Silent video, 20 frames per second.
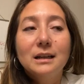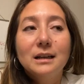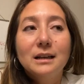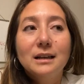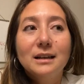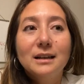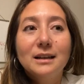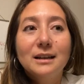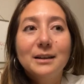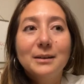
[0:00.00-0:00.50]

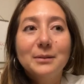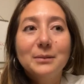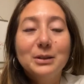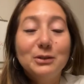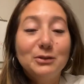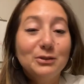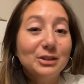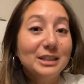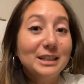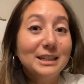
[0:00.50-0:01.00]
Um, if
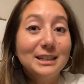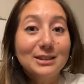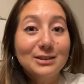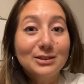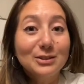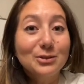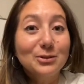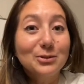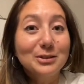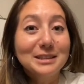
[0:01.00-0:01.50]
she
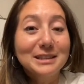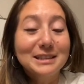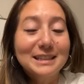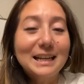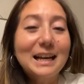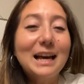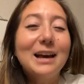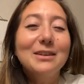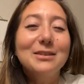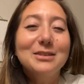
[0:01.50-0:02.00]
listened to this
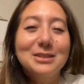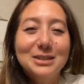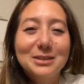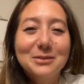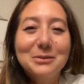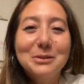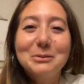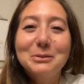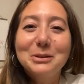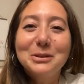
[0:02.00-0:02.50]
live, she
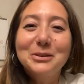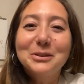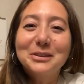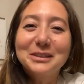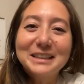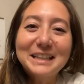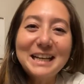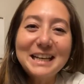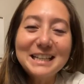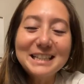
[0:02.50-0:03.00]
will
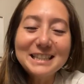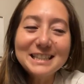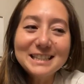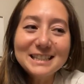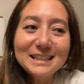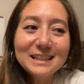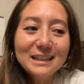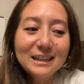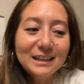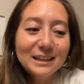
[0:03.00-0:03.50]
recognize
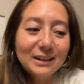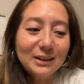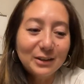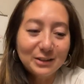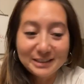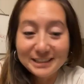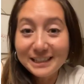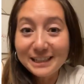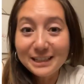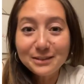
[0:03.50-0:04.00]

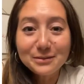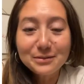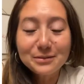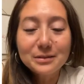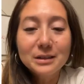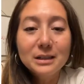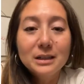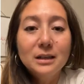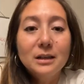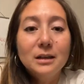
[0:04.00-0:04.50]
herself.
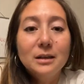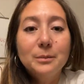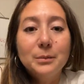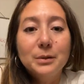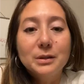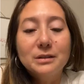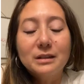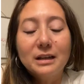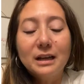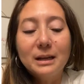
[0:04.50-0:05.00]

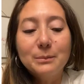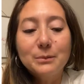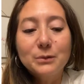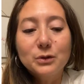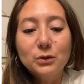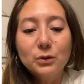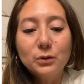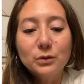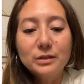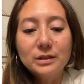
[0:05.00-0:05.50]
But I'm
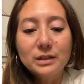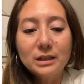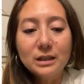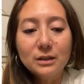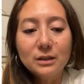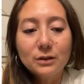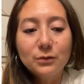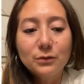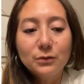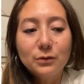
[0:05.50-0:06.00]
so
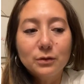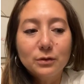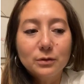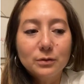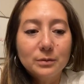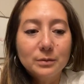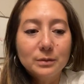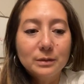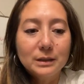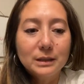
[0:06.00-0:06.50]

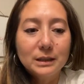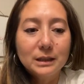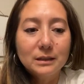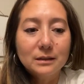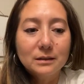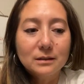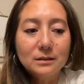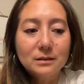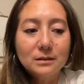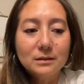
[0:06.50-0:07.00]
thankful.
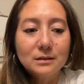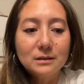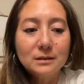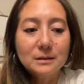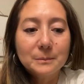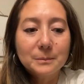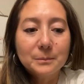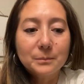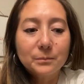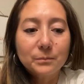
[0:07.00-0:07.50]
And,
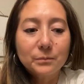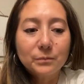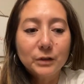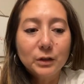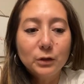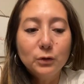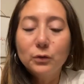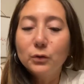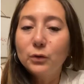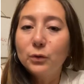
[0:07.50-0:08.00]

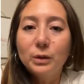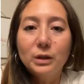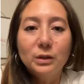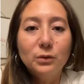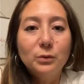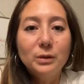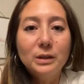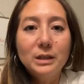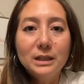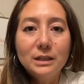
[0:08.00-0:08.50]
you know, when
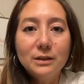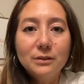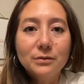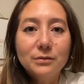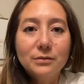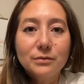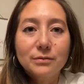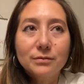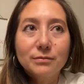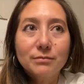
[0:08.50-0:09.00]
we live,
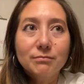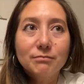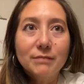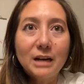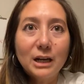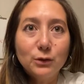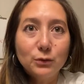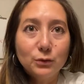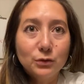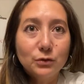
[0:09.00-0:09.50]
I
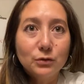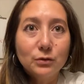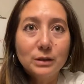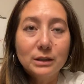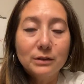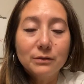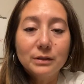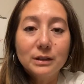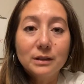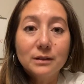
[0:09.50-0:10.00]
used to
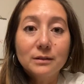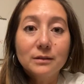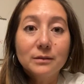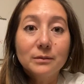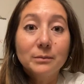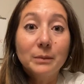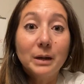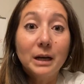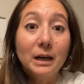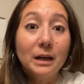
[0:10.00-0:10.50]
live in
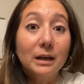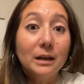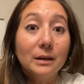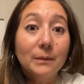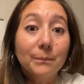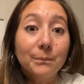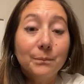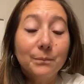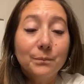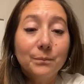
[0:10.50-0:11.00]
my
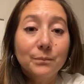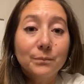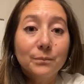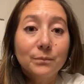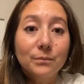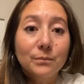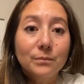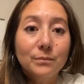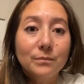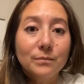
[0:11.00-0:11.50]

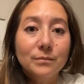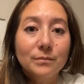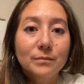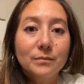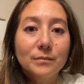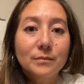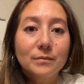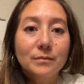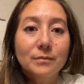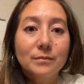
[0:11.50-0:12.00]

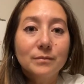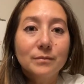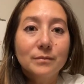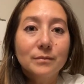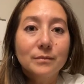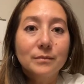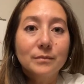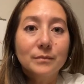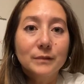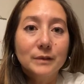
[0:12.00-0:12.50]

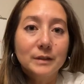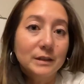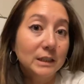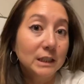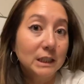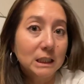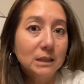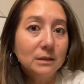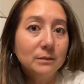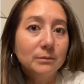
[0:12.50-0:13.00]
um,
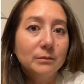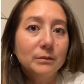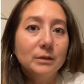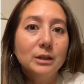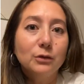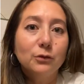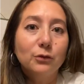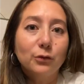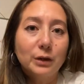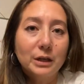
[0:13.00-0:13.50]
city
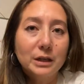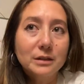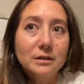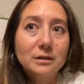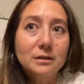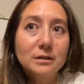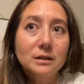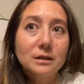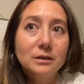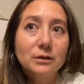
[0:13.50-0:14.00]
in
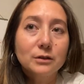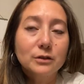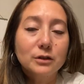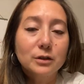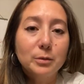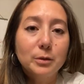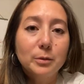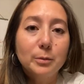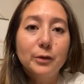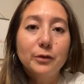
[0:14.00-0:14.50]
France, in the
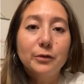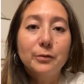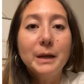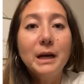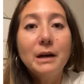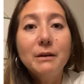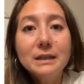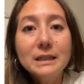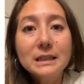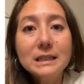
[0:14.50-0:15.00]
suburb of
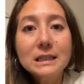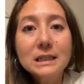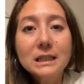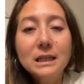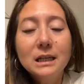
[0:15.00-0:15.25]
Paris.